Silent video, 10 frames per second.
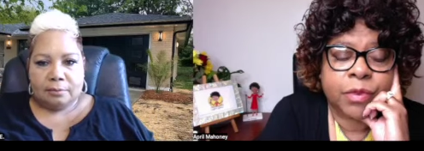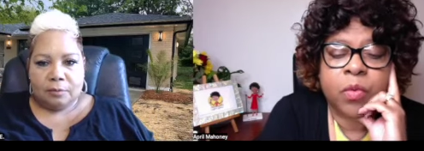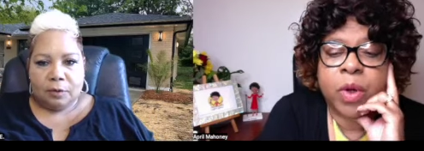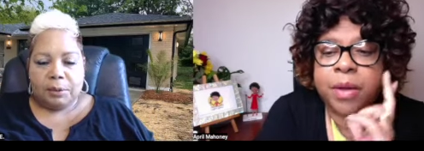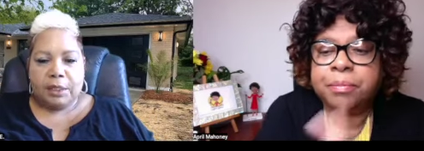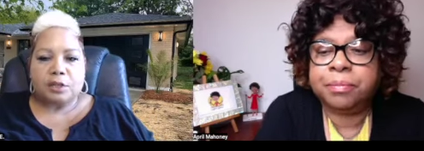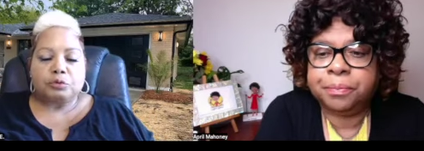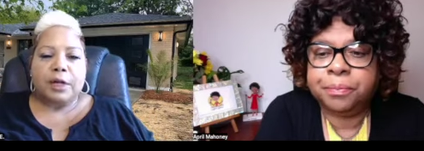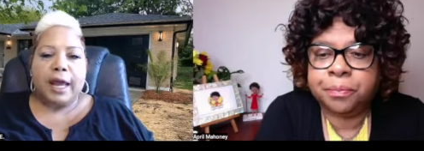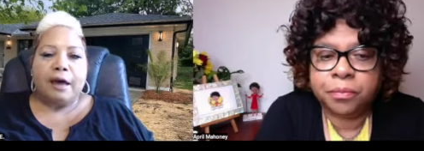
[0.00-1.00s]
Speaker 1: Right. Because
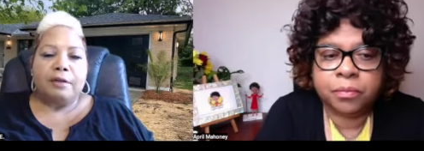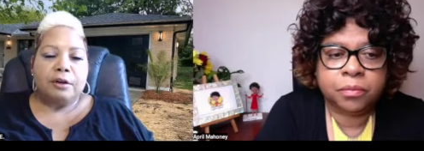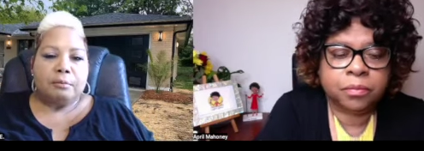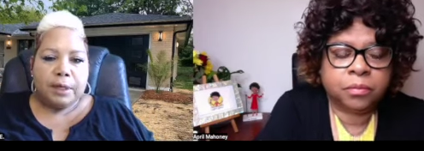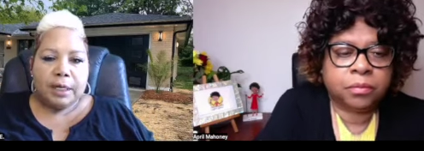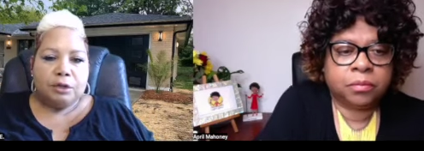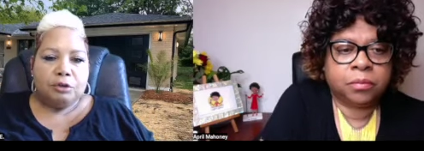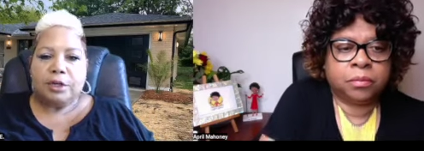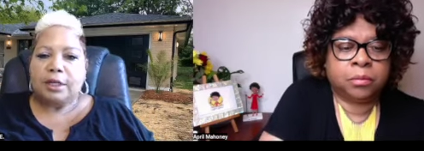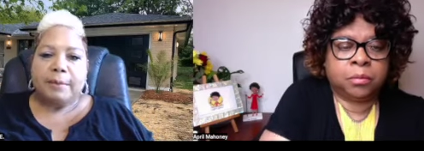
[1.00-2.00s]
without their money, you
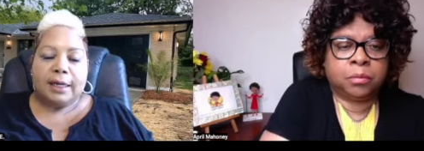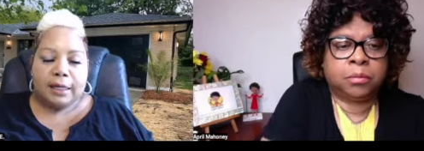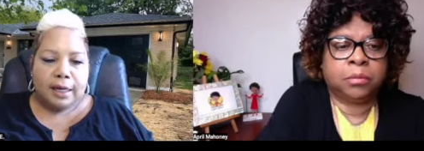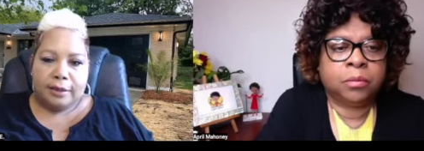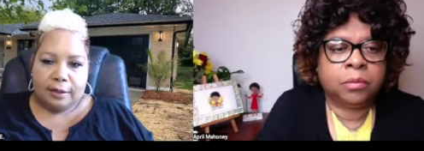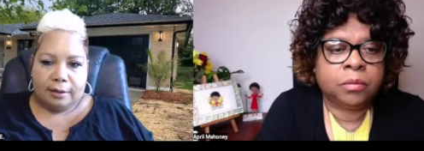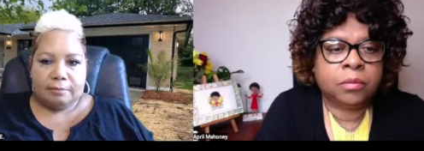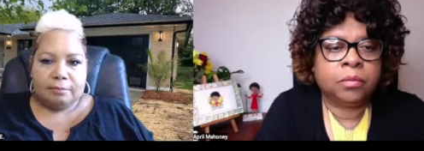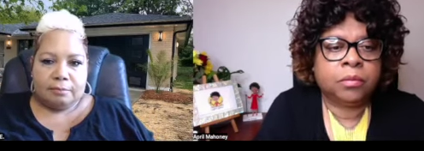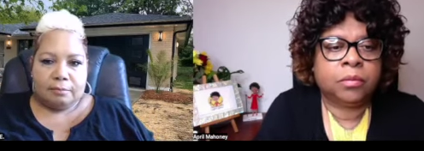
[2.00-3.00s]
couldn't have made nothing.
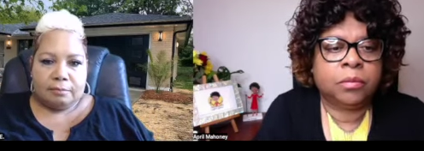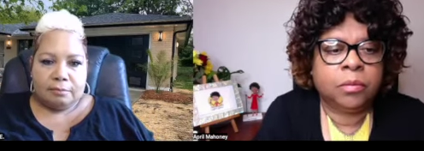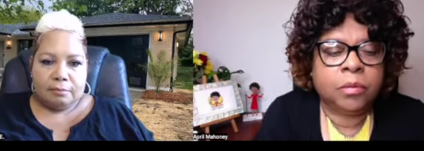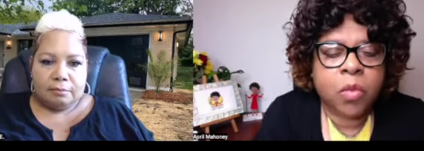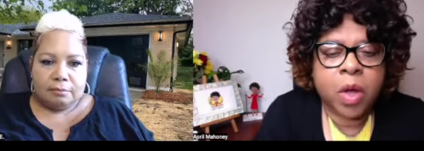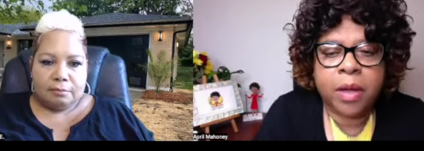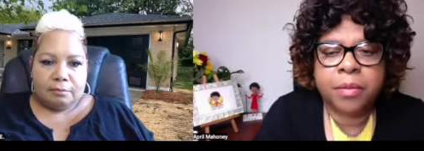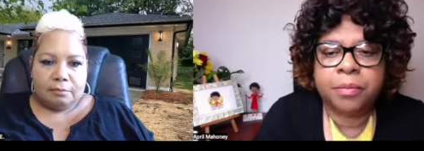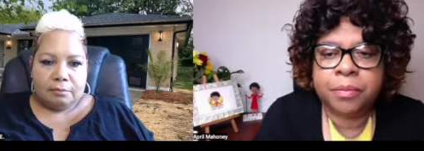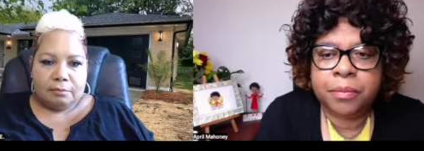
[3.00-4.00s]

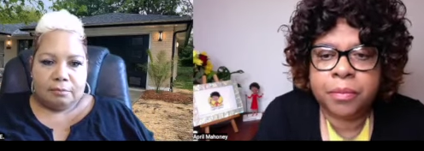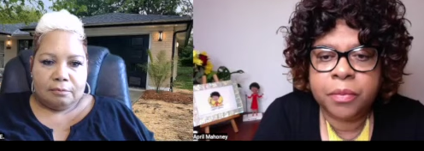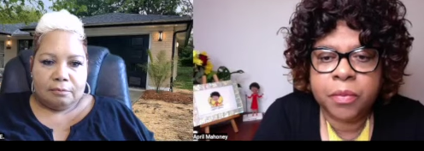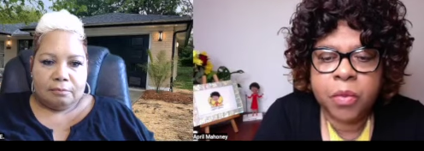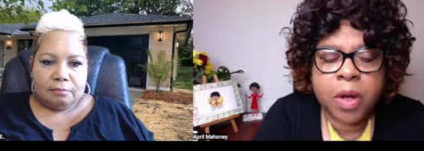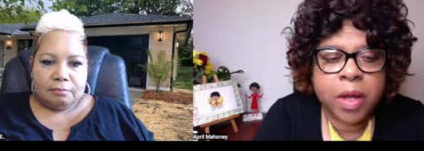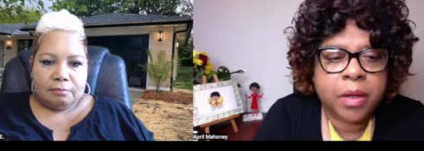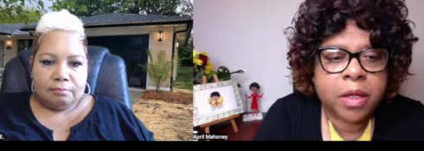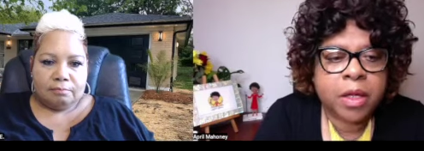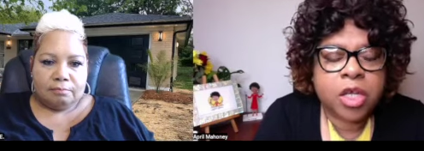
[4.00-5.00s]
Right,
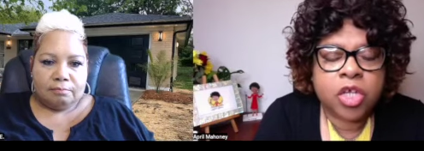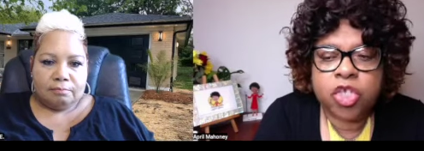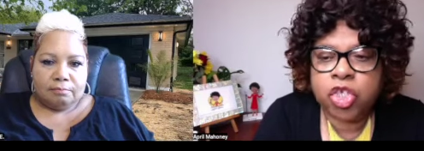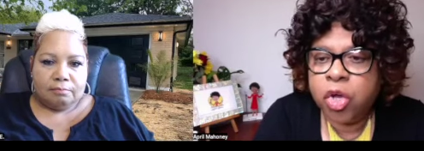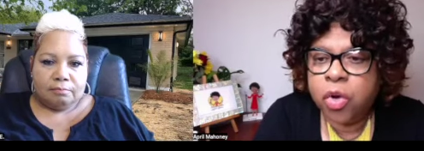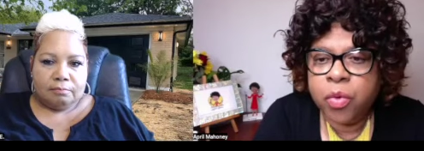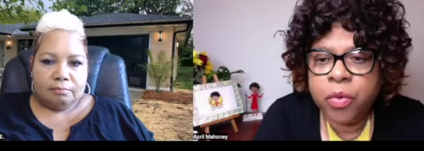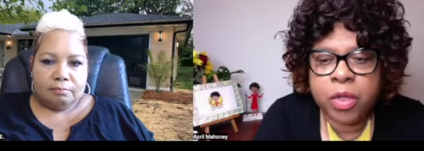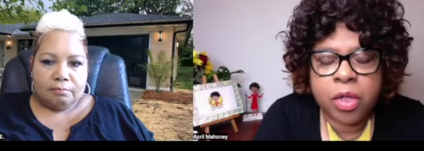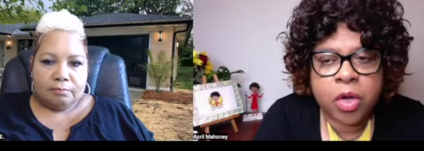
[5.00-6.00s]
right. So,
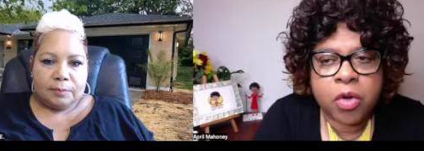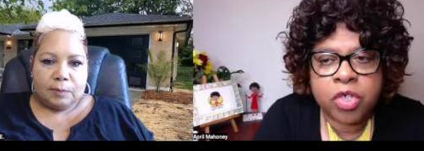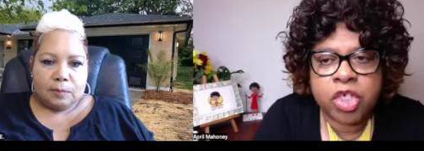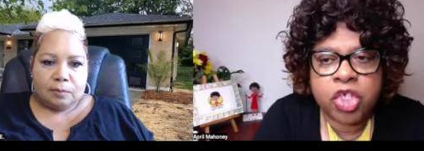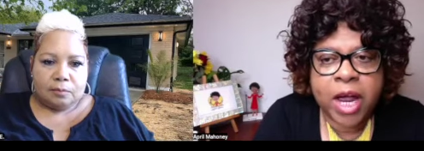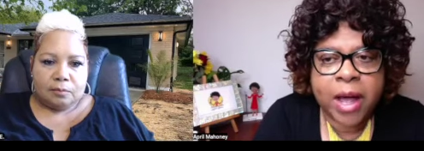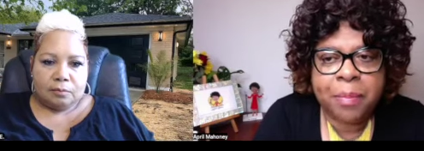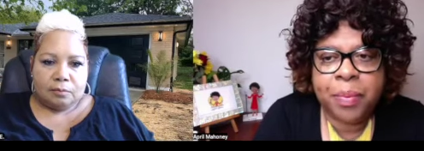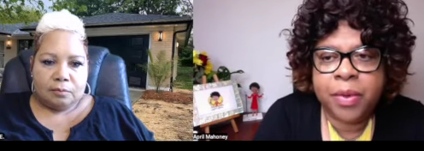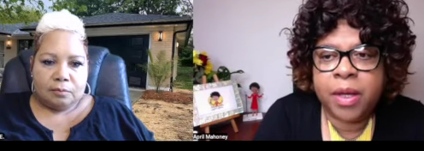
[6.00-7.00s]
Speaker 2: you know, to
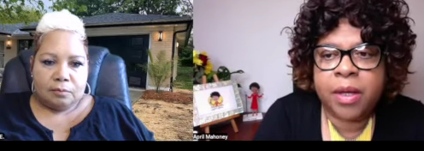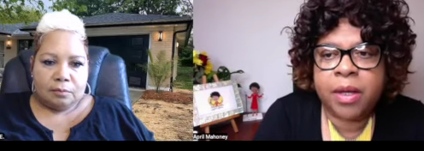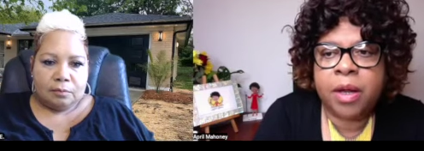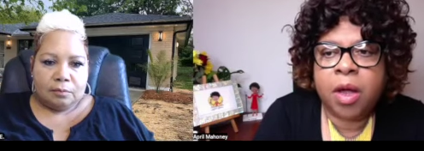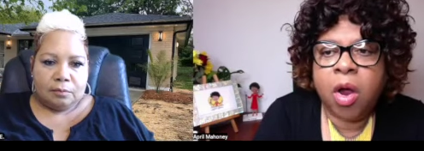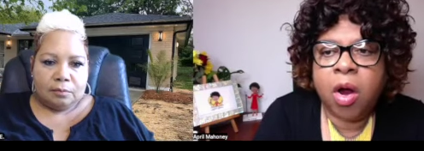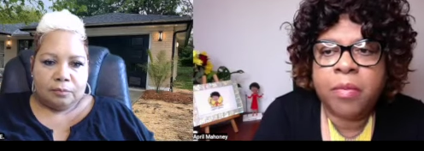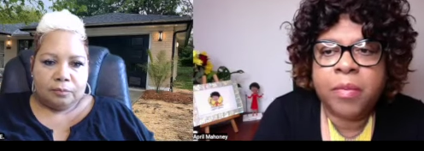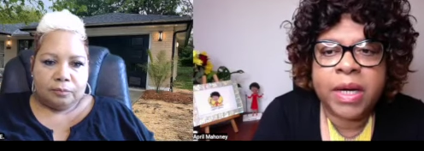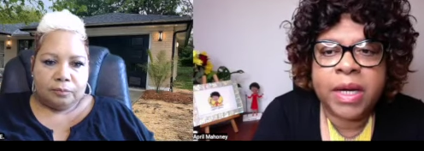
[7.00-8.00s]
shop uh, a
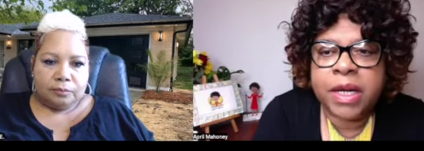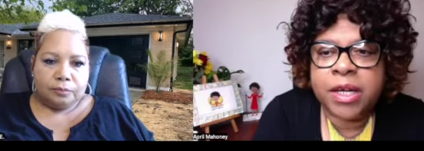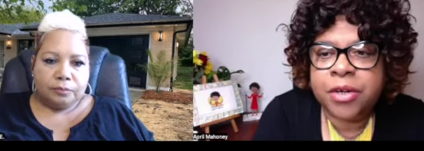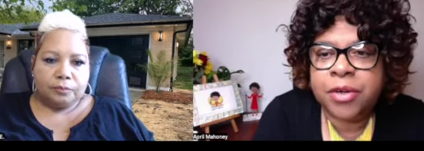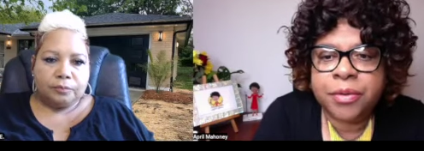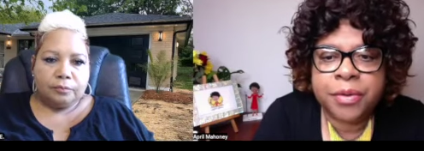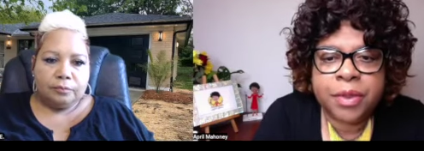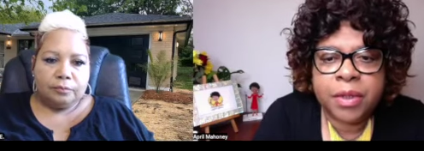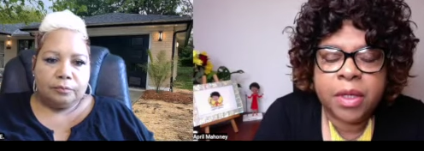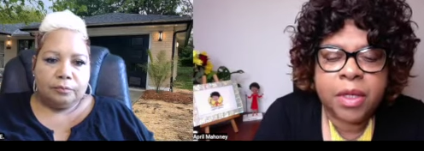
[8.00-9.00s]
hard money lender
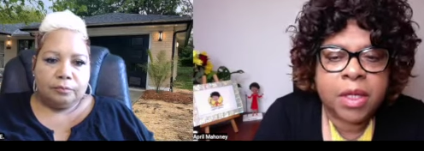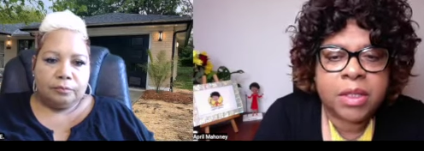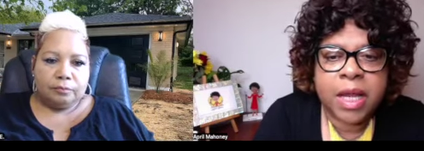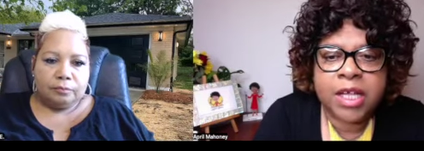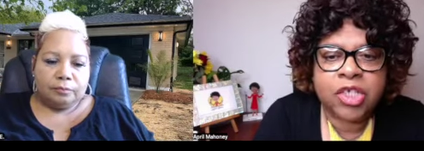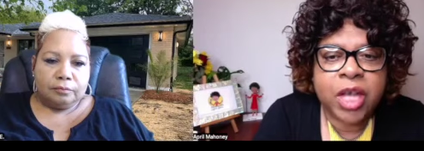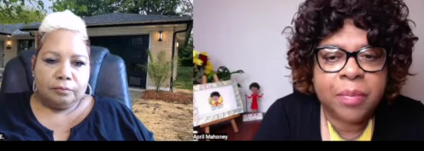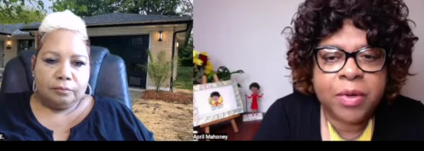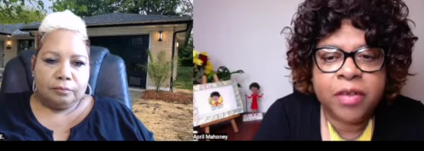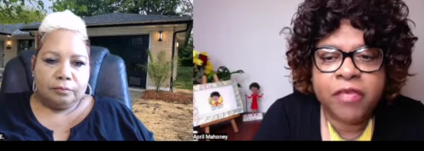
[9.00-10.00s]
is like
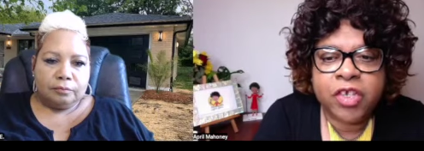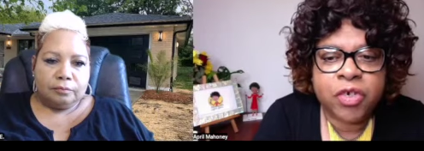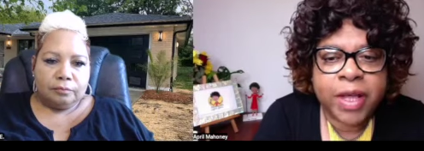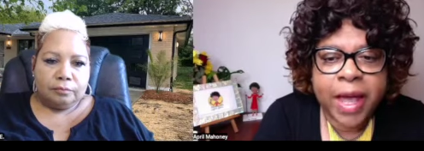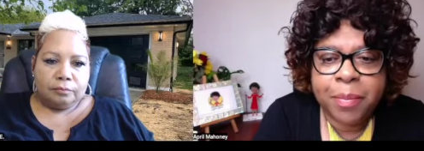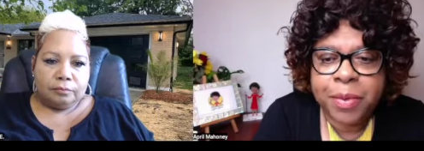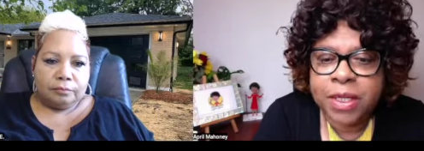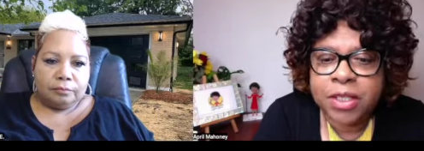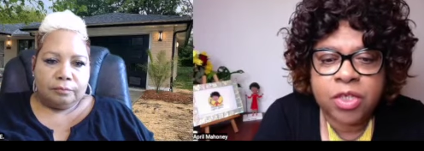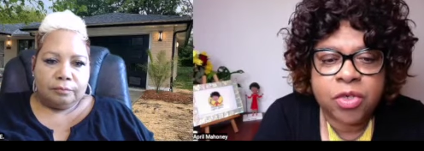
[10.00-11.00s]
shopping a venture
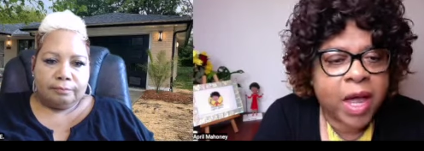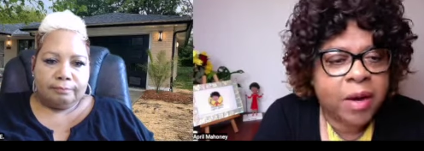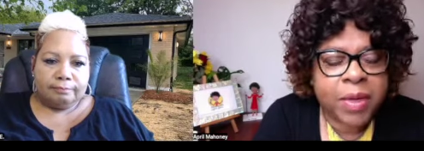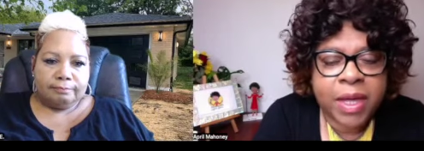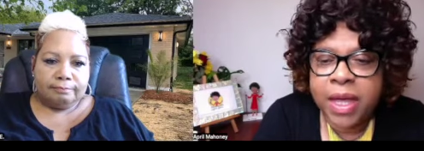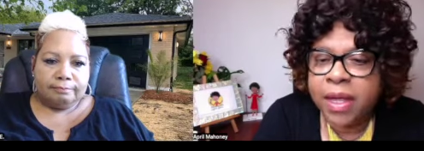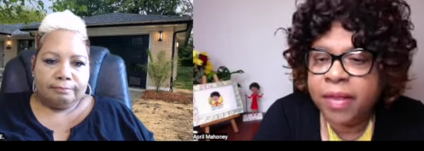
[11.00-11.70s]
capitalist. You got to be in